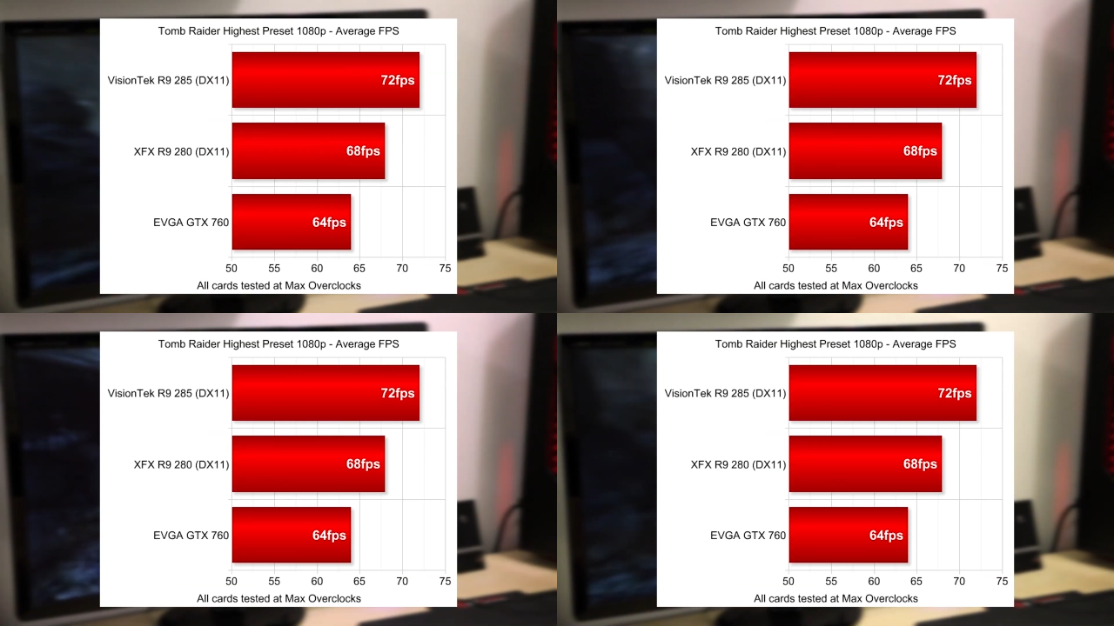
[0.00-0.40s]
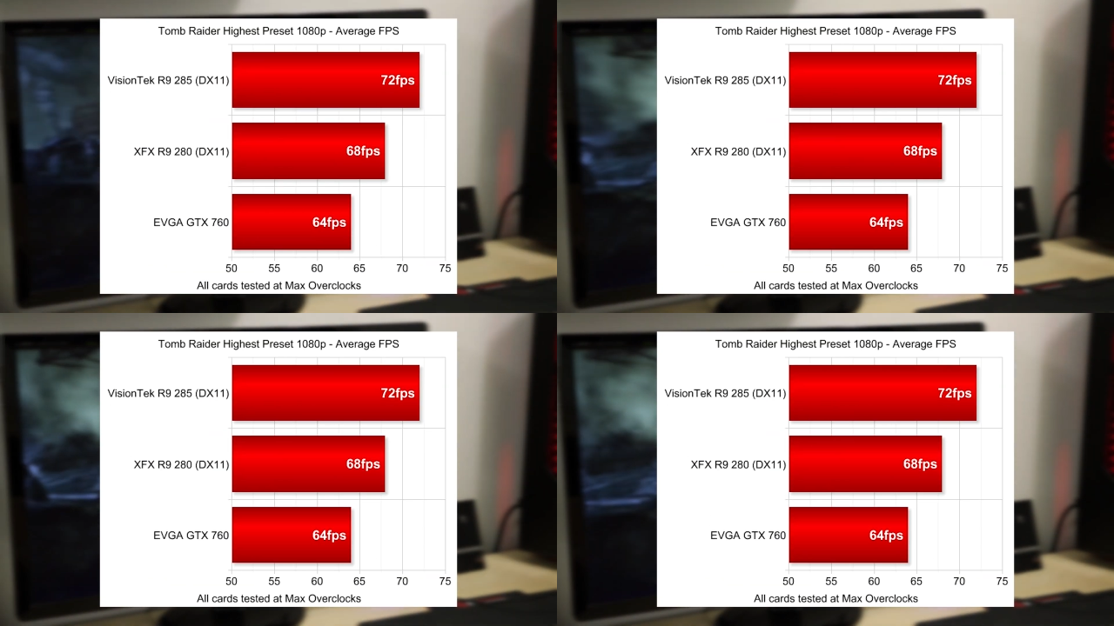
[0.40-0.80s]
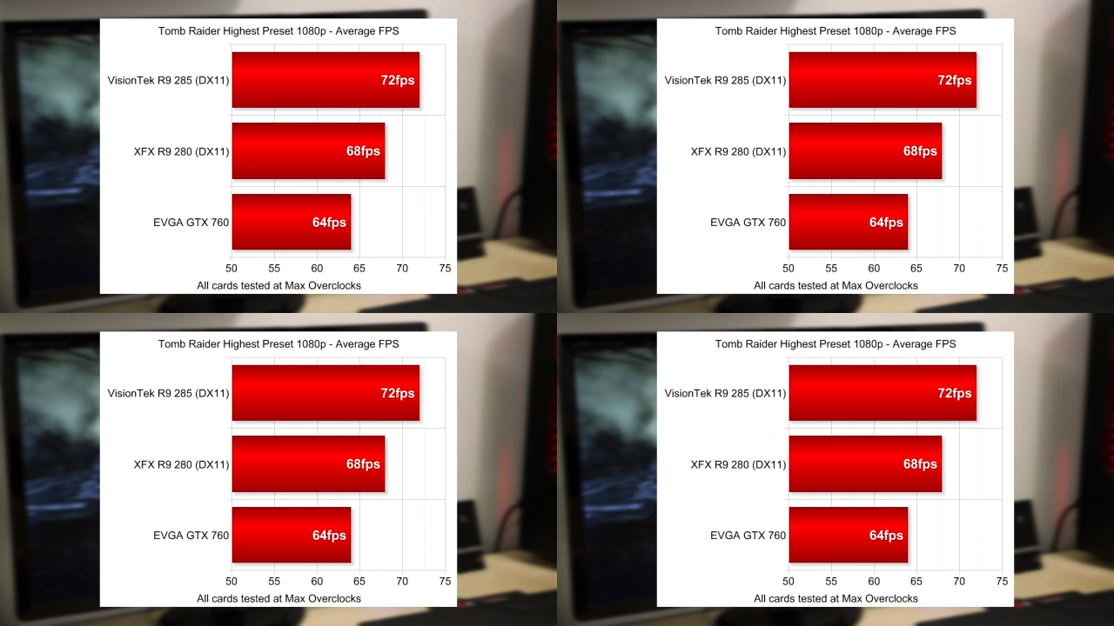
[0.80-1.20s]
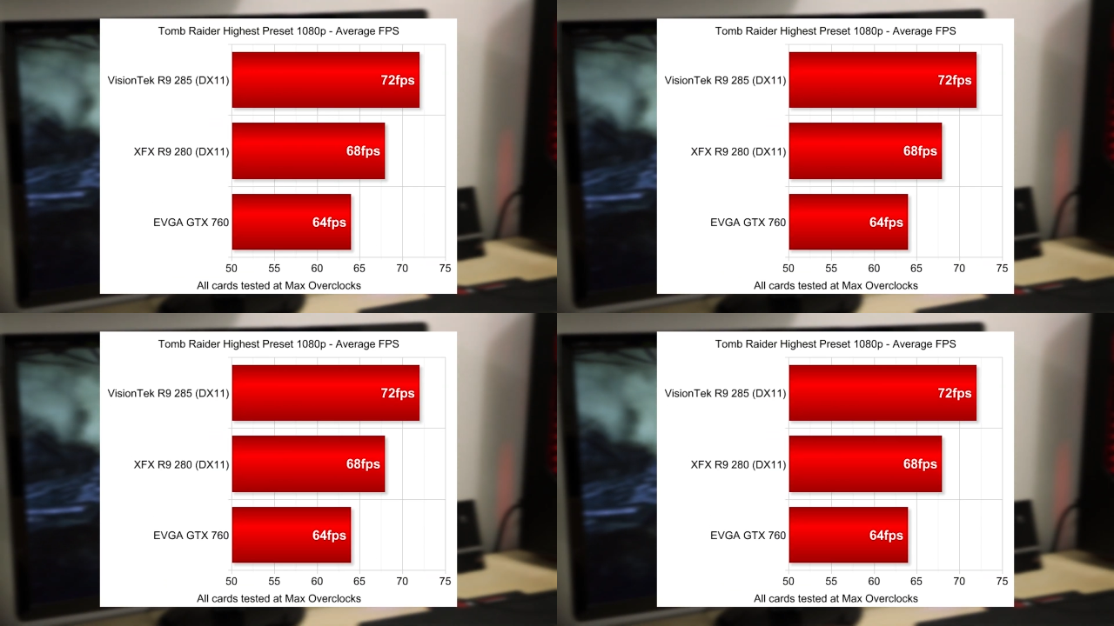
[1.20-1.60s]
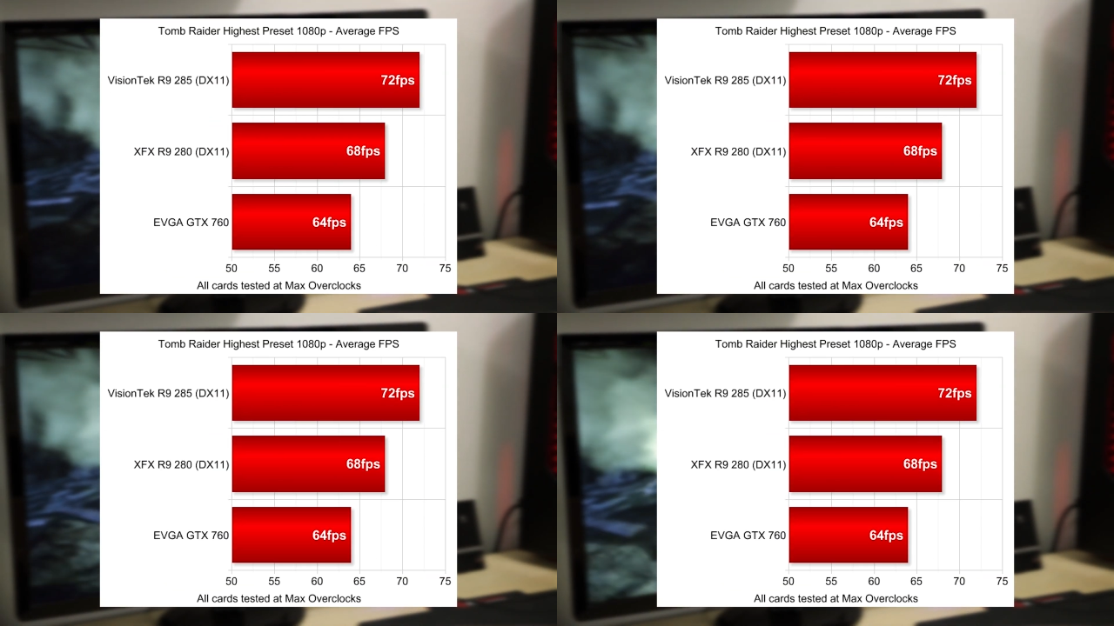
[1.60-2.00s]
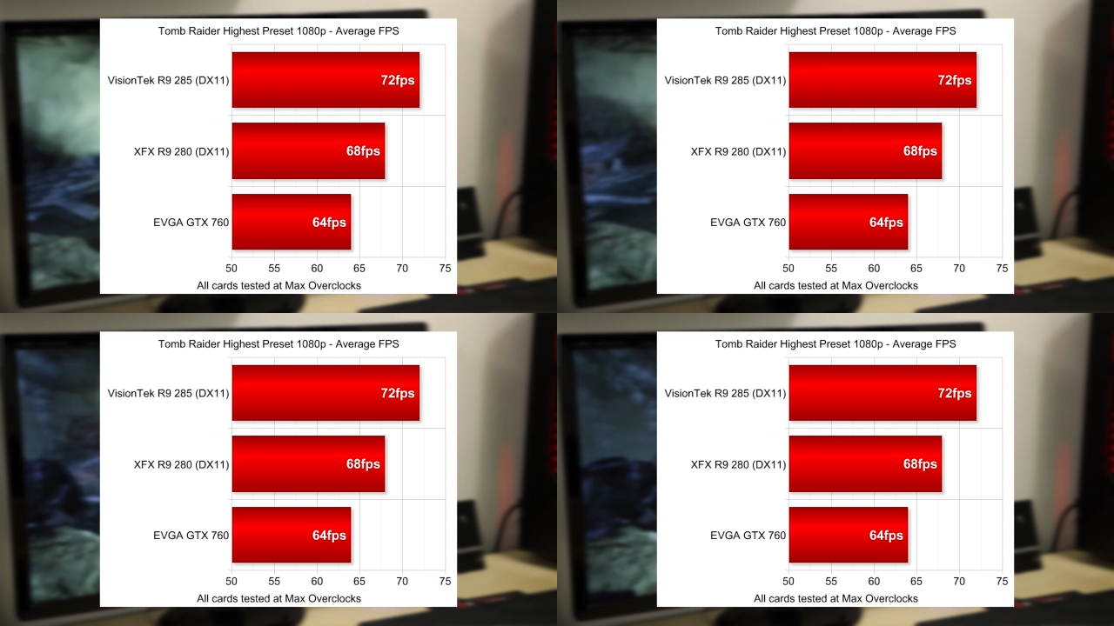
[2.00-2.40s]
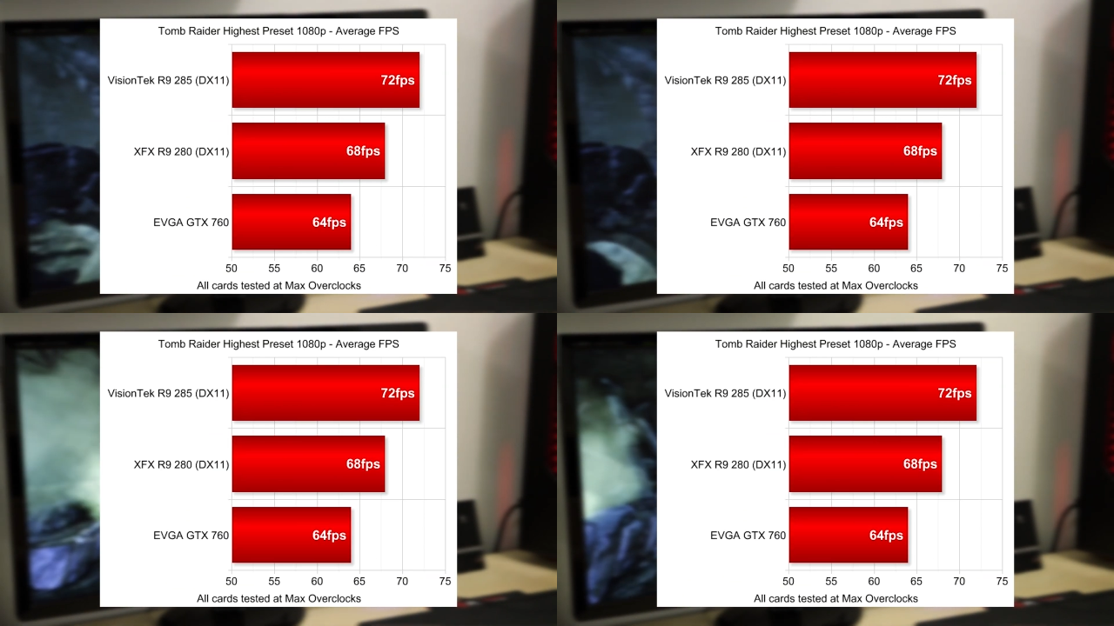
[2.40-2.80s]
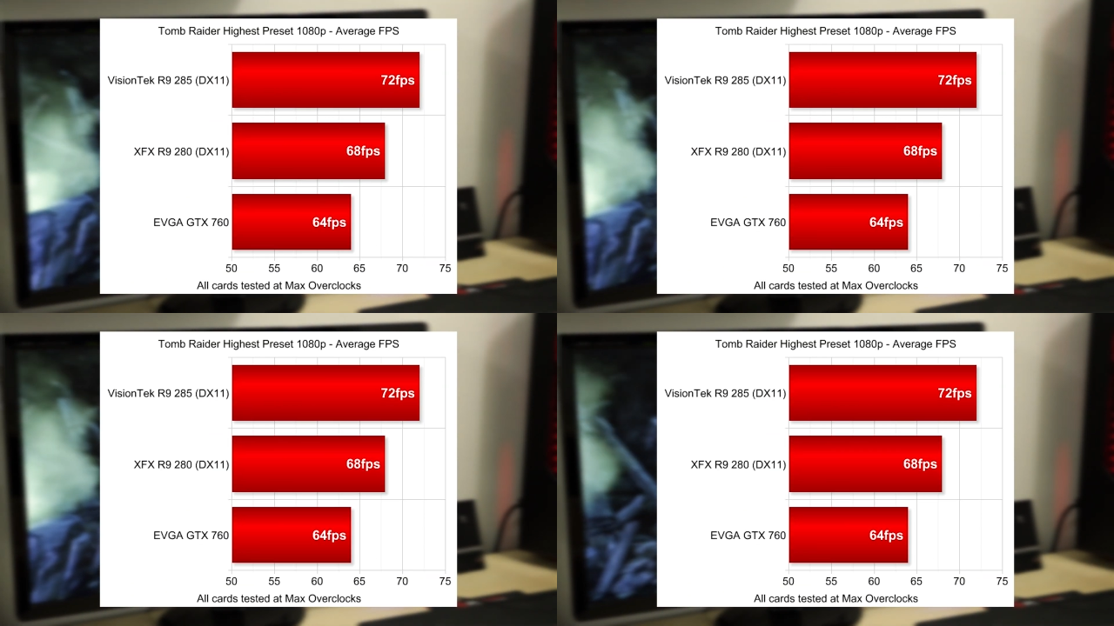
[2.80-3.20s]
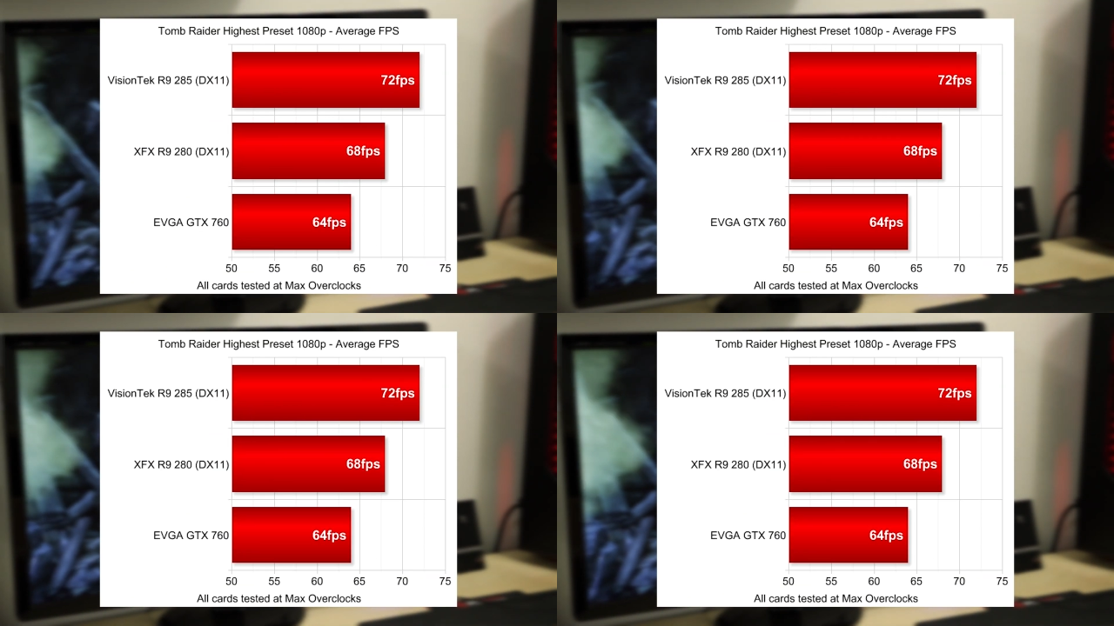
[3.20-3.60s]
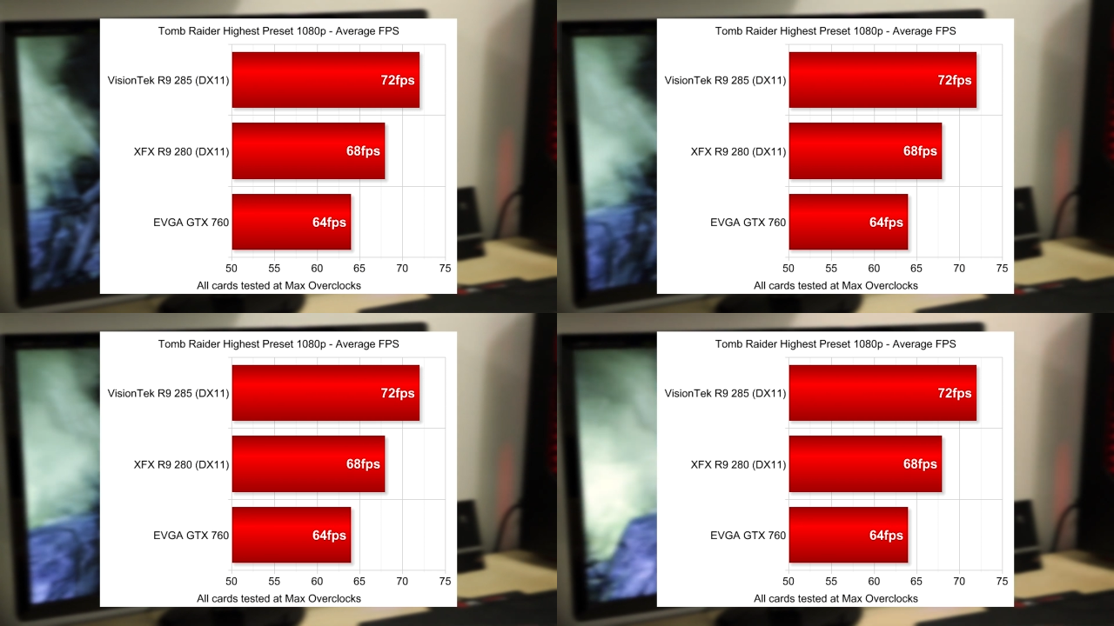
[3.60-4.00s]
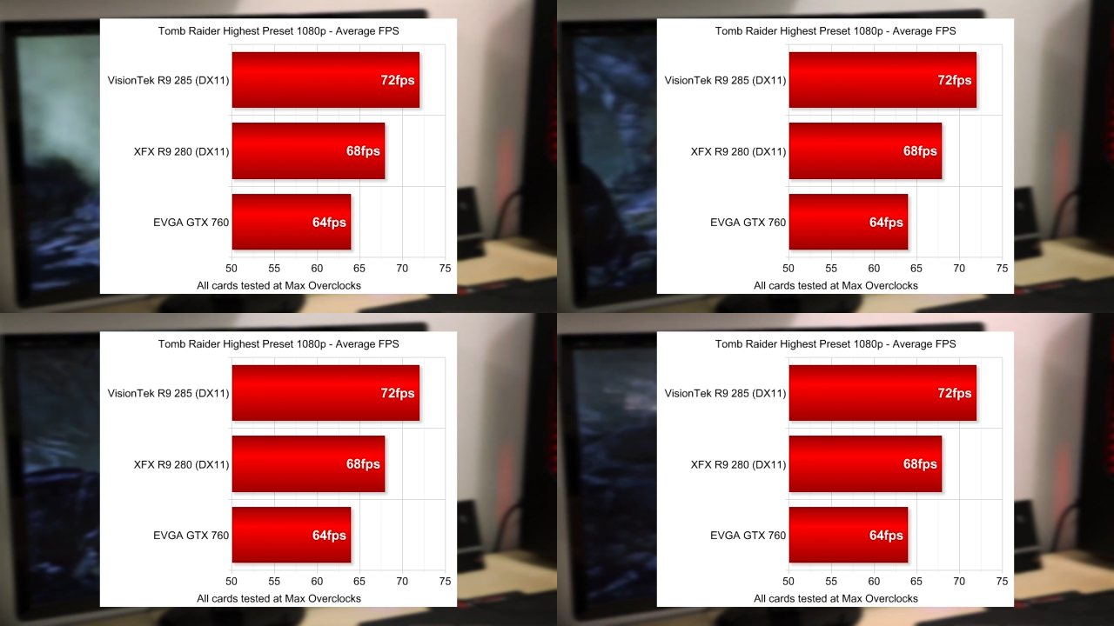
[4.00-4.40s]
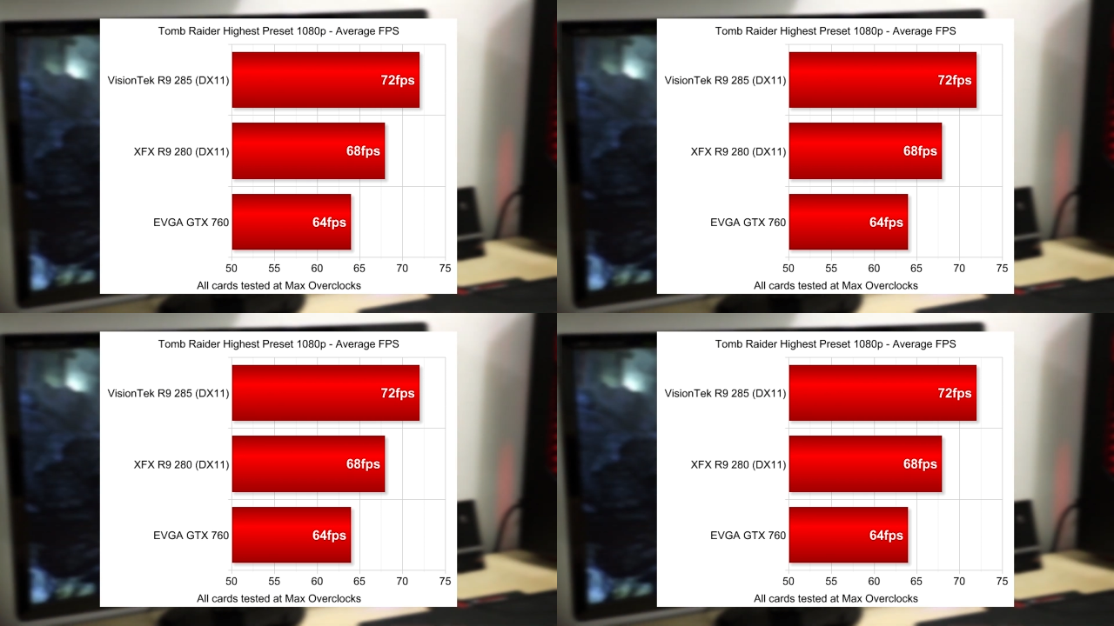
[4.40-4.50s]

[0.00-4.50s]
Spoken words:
Nobody's mouth can be seen.